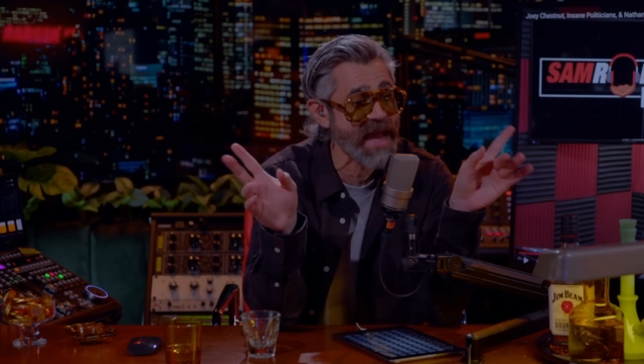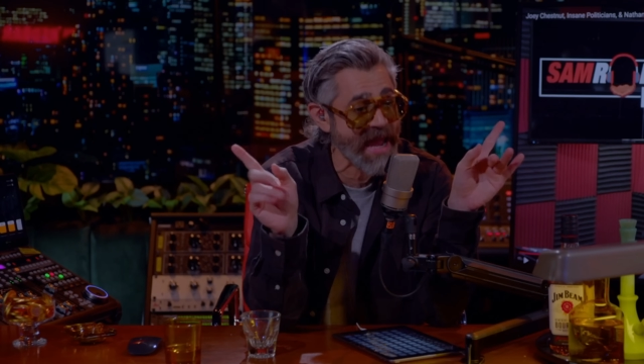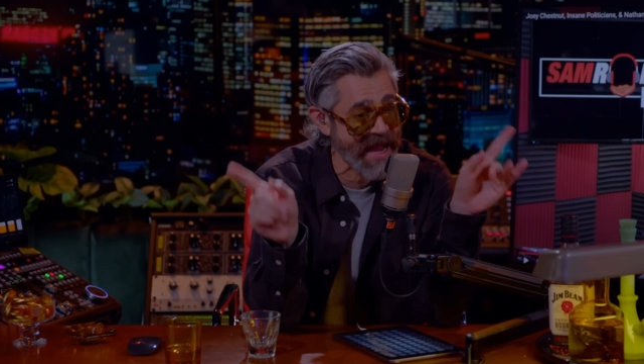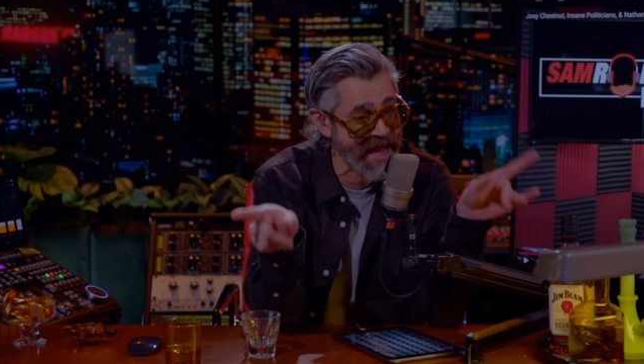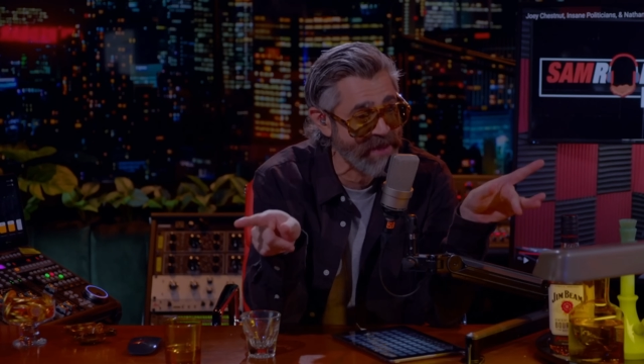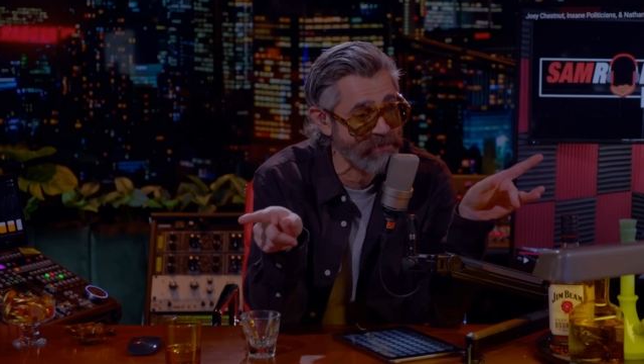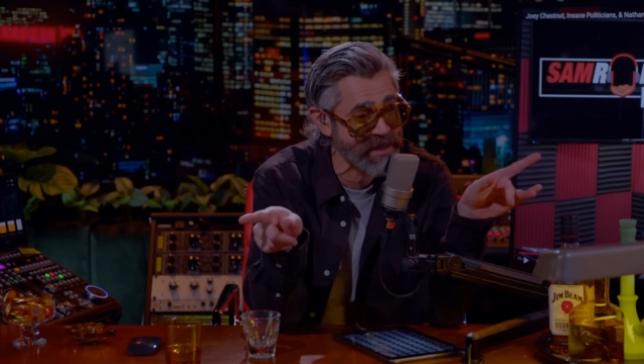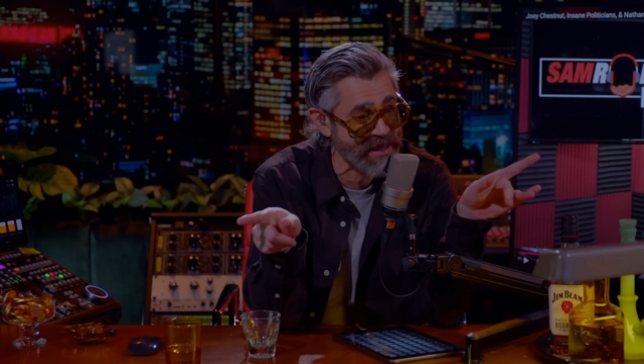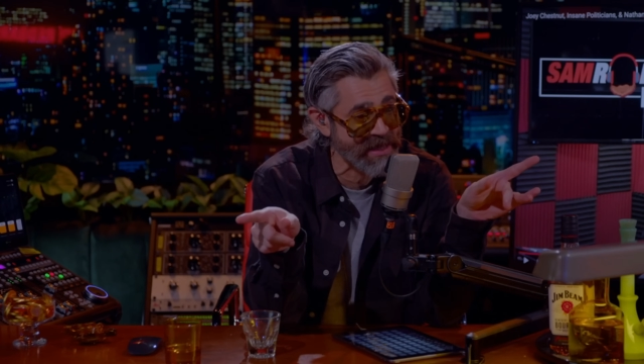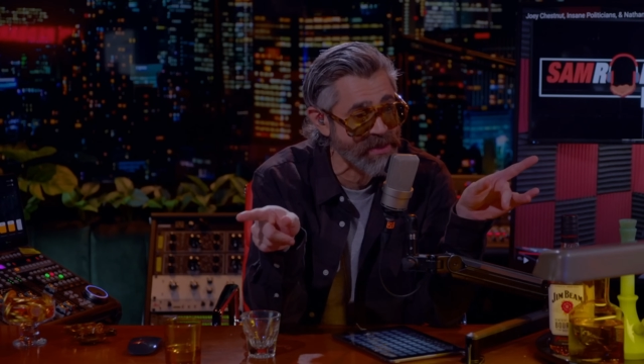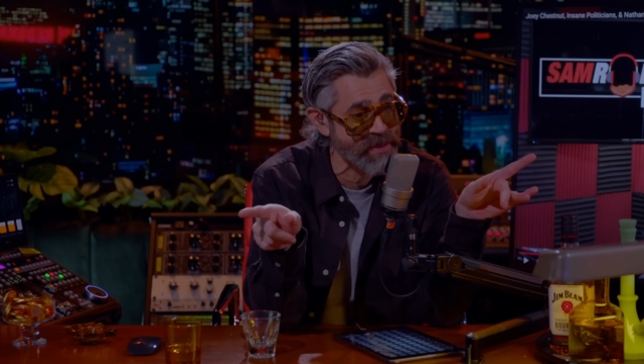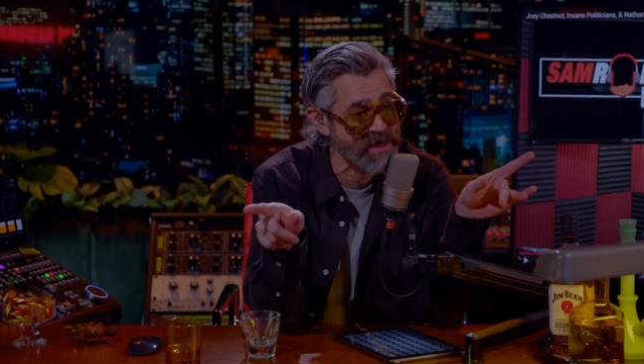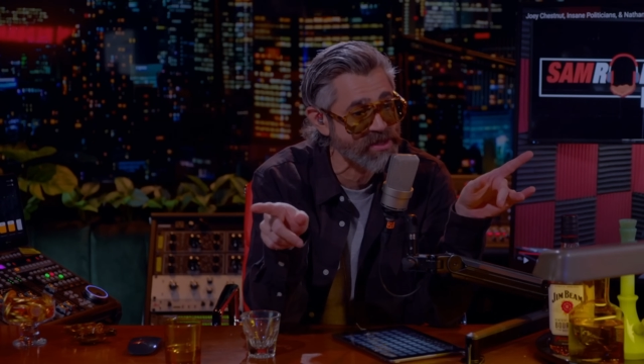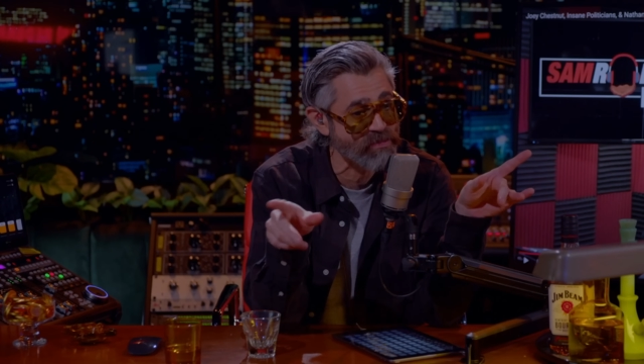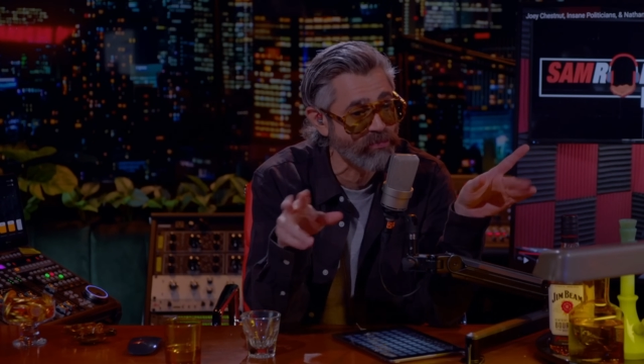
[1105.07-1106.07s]
happening
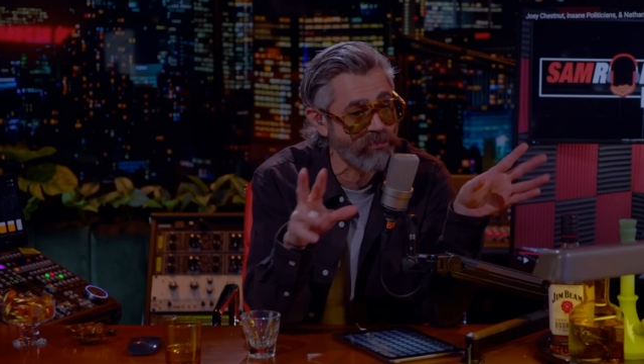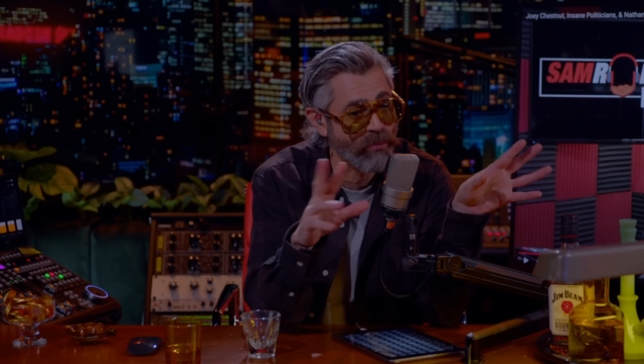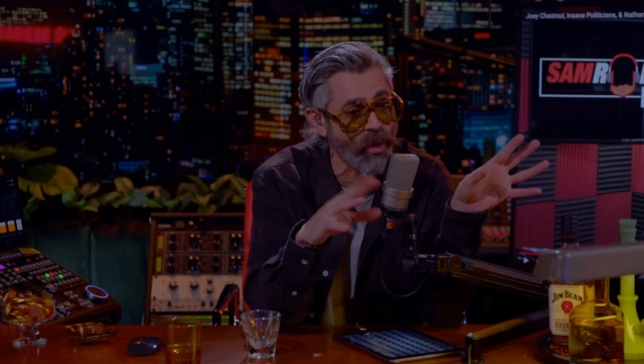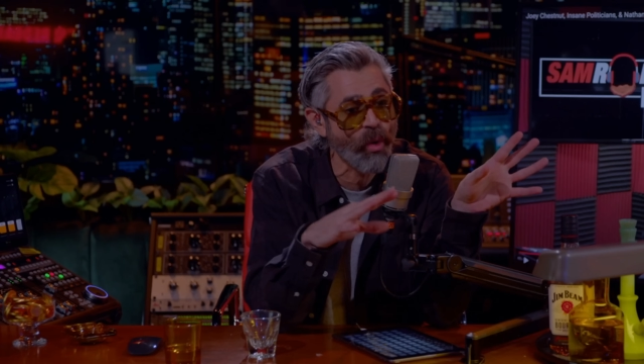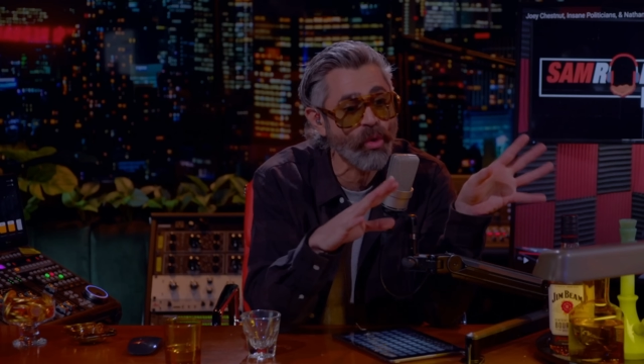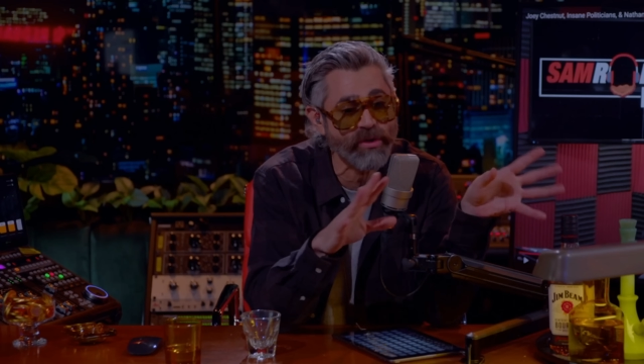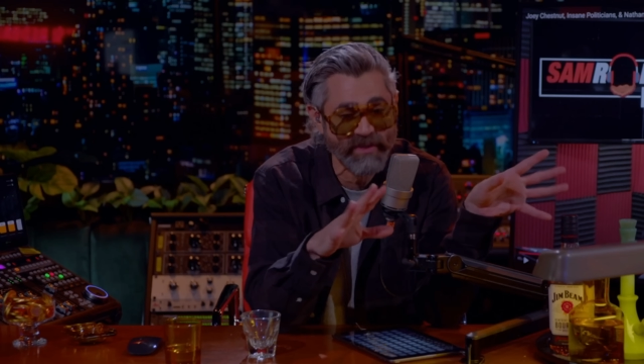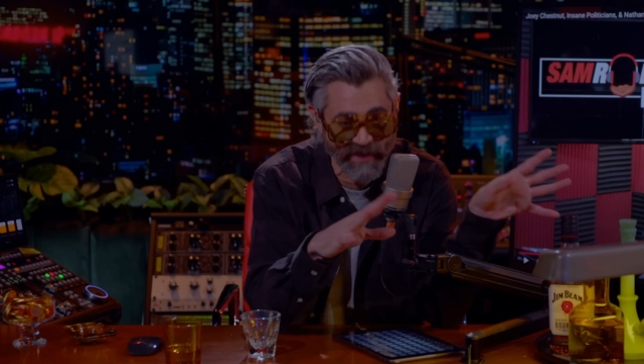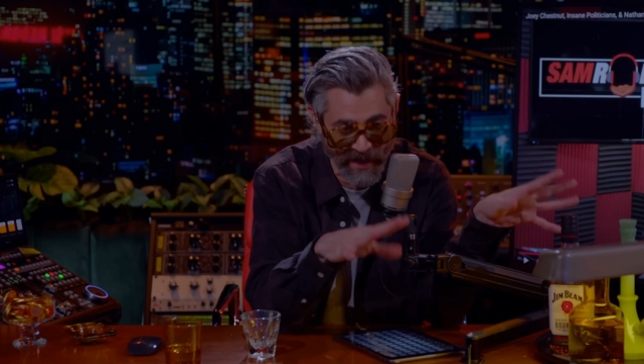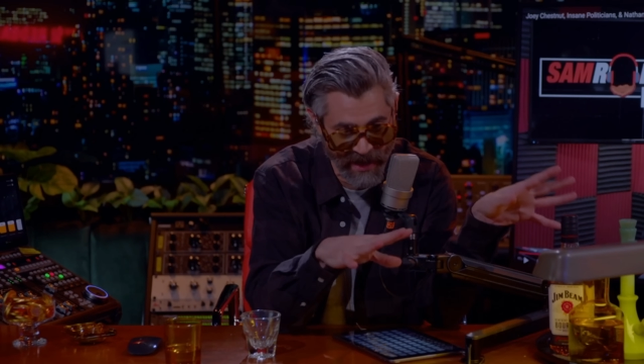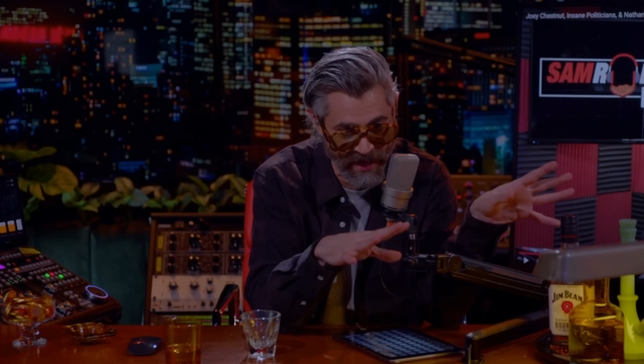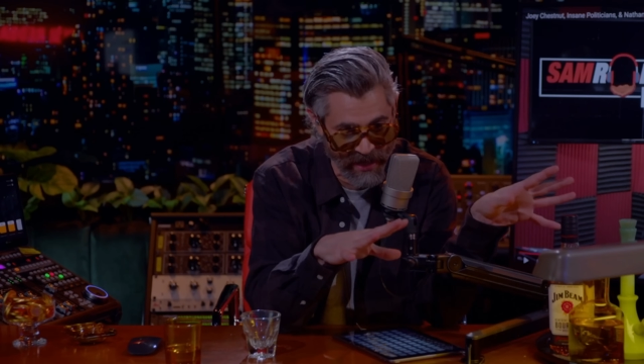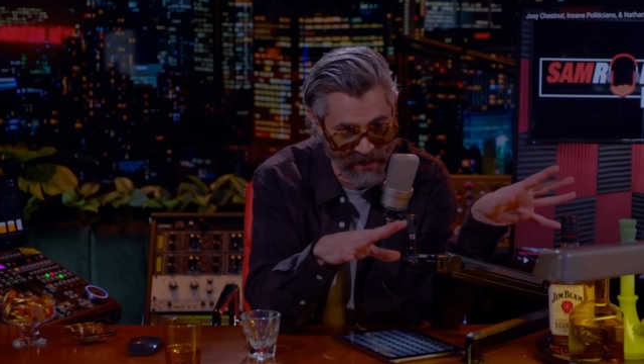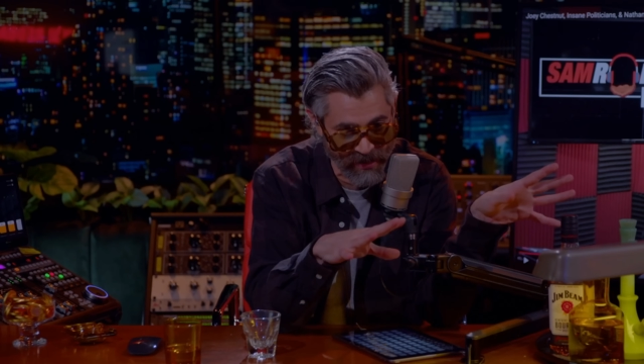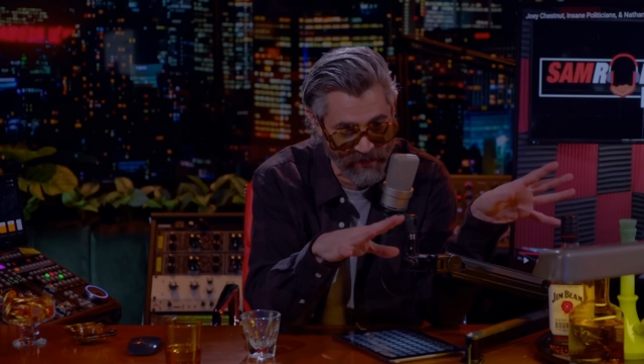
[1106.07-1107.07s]
in this
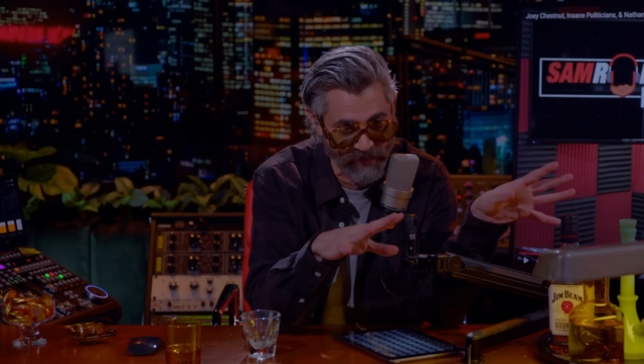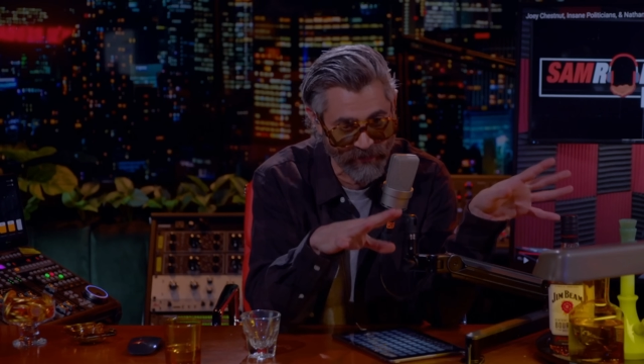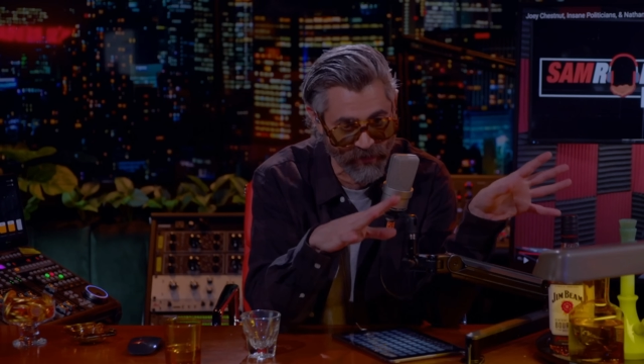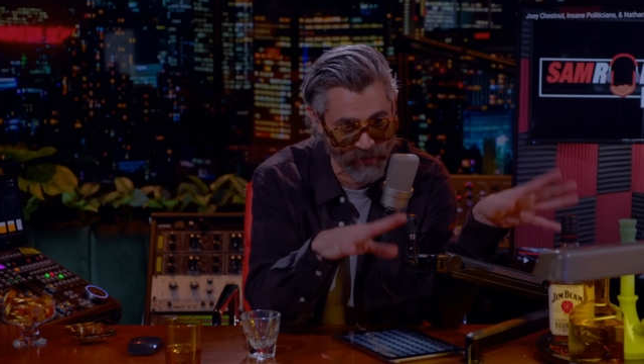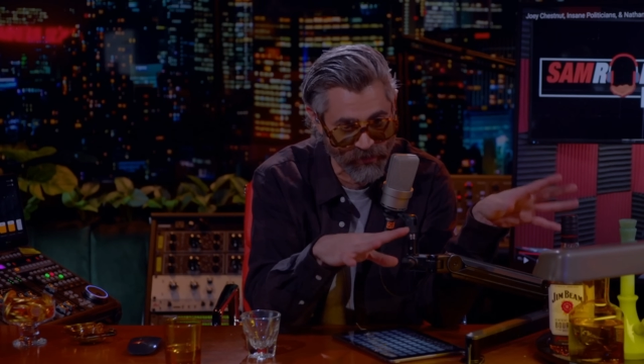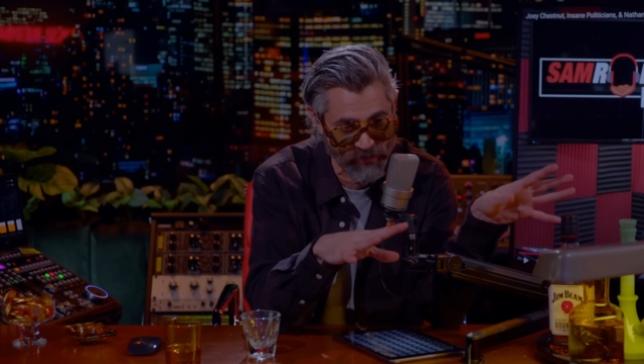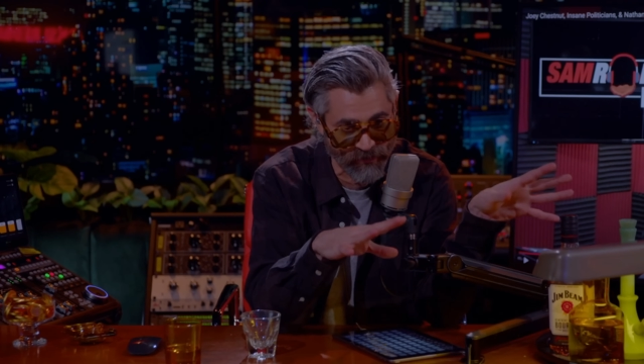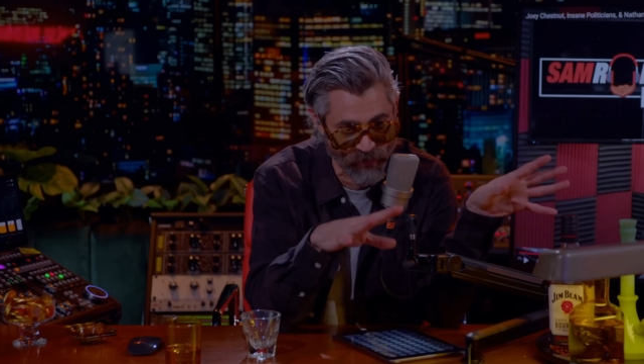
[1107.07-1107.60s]
multiverse